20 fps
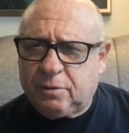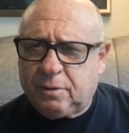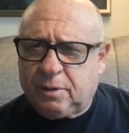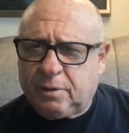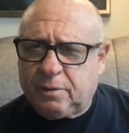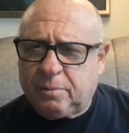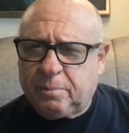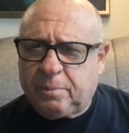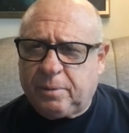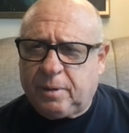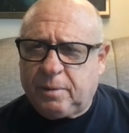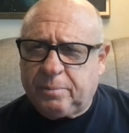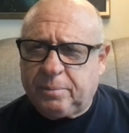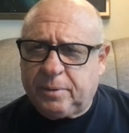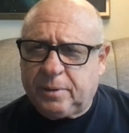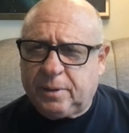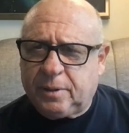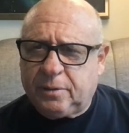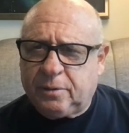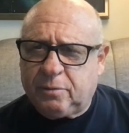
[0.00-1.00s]
how the
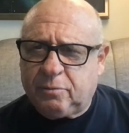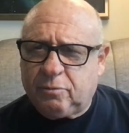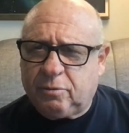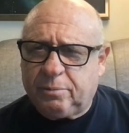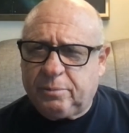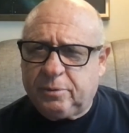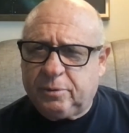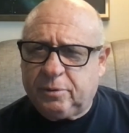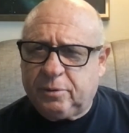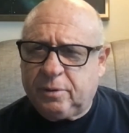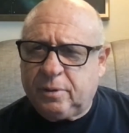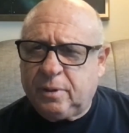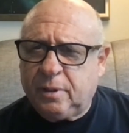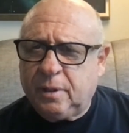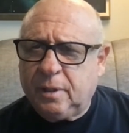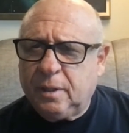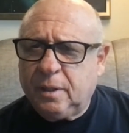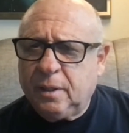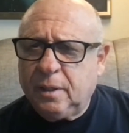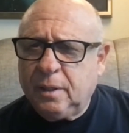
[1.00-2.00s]
population of womanhood
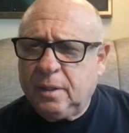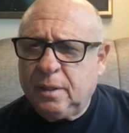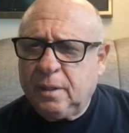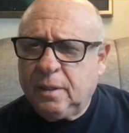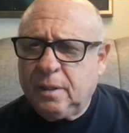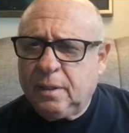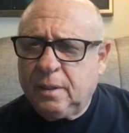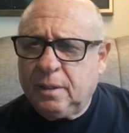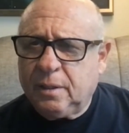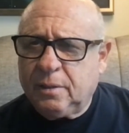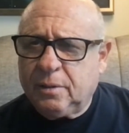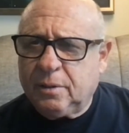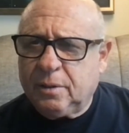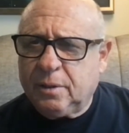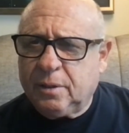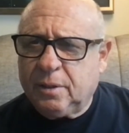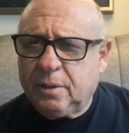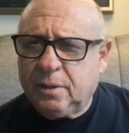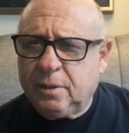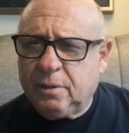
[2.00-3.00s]
is a
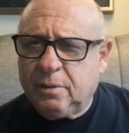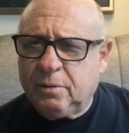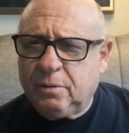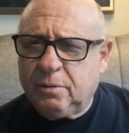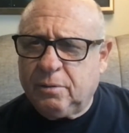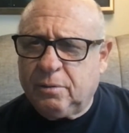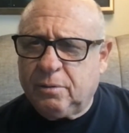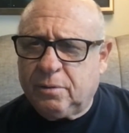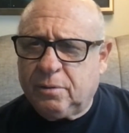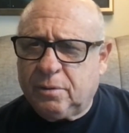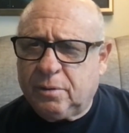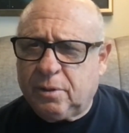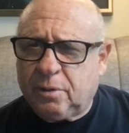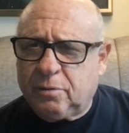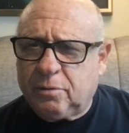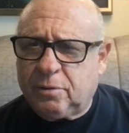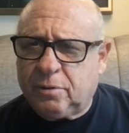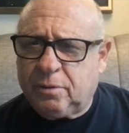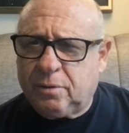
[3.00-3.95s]
huge social.